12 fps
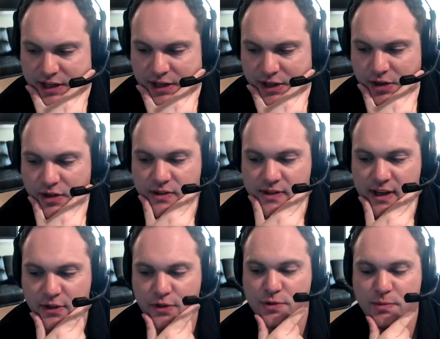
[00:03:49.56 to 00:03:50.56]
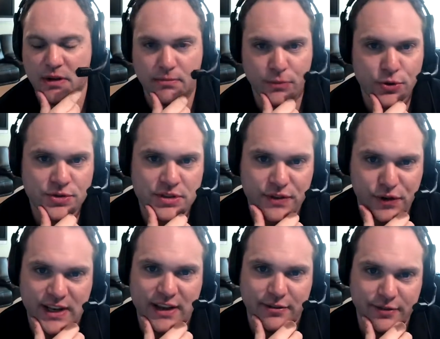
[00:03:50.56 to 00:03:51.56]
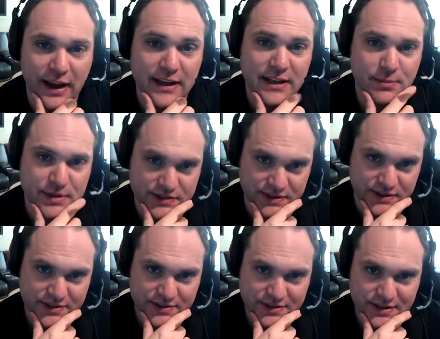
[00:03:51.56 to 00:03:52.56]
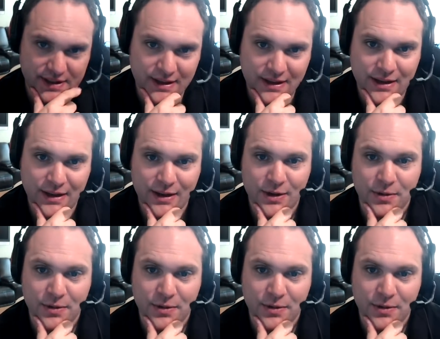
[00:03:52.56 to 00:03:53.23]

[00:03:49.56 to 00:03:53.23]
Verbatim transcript: here is that you spent most of your day finding business. Of course, yeah.